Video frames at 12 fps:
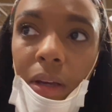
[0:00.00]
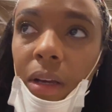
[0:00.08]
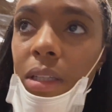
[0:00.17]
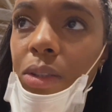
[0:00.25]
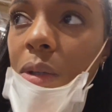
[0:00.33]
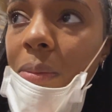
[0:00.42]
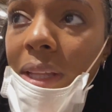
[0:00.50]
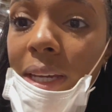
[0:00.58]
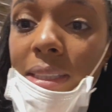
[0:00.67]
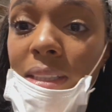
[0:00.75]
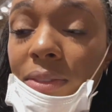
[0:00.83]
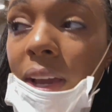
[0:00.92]
To replace
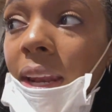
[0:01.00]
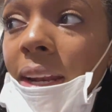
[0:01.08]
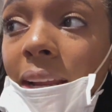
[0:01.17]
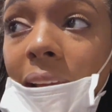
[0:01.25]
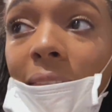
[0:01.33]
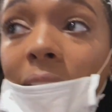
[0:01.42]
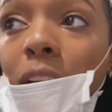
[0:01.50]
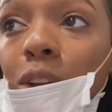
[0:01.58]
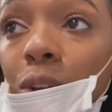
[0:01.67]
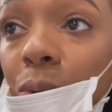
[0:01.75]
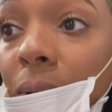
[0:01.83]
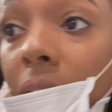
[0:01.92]
a vanity, and they do
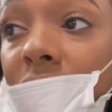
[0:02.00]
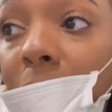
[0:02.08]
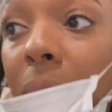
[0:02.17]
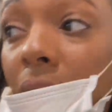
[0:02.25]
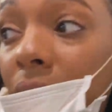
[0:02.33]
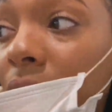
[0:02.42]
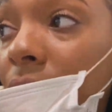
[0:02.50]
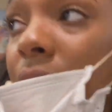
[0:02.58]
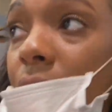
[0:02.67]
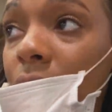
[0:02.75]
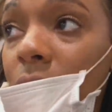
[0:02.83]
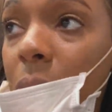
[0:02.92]
have mirrors here.
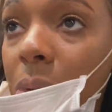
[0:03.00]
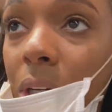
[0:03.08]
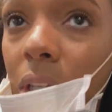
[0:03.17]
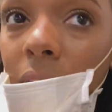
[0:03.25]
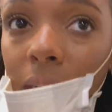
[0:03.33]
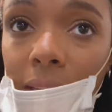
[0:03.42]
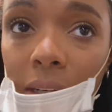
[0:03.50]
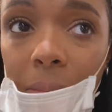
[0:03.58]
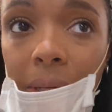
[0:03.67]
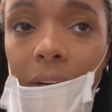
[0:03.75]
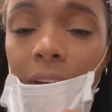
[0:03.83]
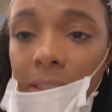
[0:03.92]
So we're gonna look at their
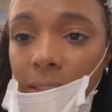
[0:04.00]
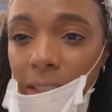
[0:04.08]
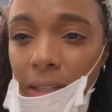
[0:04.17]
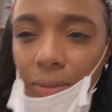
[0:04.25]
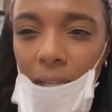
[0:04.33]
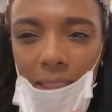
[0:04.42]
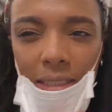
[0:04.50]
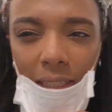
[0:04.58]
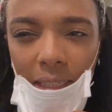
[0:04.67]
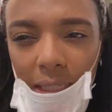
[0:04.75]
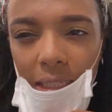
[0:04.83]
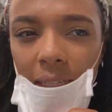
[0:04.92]
mirrors and see if I see
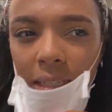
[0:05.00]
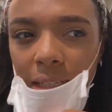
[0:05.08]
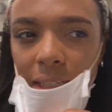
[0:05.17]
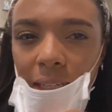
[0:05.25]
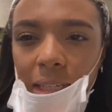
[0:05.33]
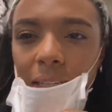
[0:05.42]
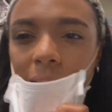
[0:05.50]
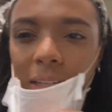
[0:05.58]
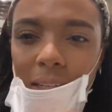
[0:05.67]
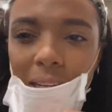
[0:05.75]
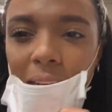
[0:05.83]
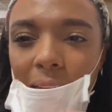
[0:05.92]
any,
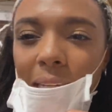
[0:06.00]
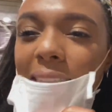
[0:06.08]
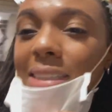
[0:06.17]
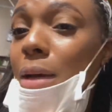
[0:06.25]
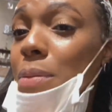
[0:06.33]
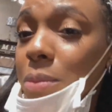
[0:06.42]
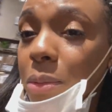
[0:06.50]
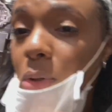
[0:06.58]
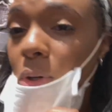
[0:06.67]
any acceptable